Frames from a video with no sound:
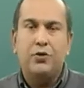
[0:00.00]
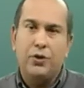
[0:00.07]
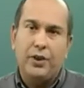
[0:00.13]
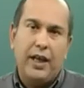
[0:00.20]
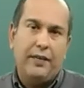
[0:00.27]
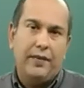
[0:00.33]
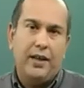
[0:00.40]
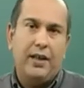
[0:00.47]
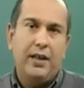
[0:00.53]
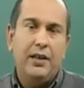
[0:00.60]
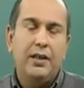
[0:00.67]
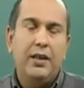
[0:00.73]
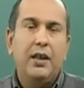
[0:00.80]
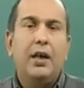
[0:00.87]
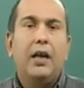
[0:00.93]
together,
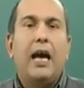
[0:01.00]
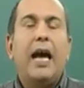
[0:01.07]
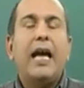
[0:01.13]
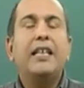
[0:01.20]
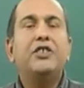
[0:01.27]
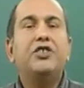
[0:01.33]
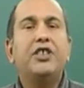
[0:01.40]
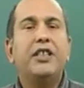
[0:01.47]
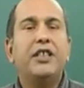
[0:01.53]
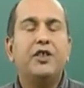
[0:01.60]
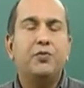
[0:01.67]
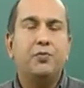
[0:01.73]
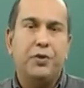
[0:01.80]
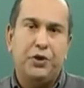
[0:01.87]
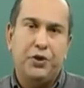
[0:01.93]
energy
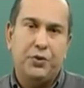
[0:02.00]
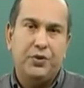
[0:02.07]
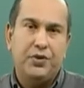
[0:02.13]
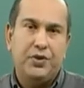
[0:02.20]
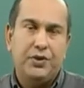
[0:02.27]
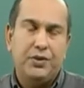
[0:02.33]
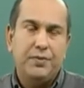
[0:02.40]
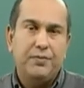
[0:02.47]
is produced.